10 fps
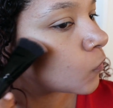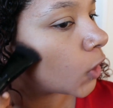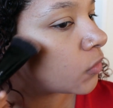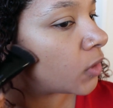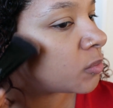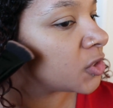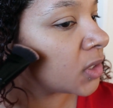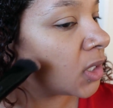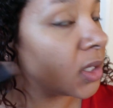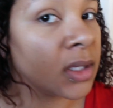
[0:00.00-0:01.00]
And then I'm just
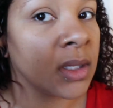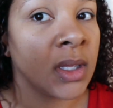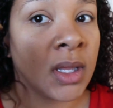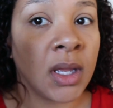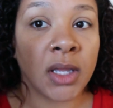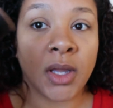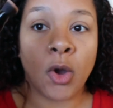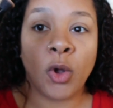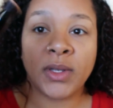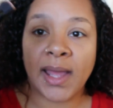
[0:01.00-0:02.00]
gonna
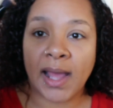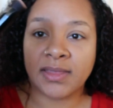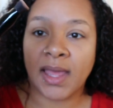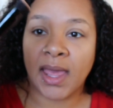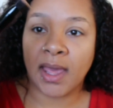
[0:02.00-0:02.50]
hold it at the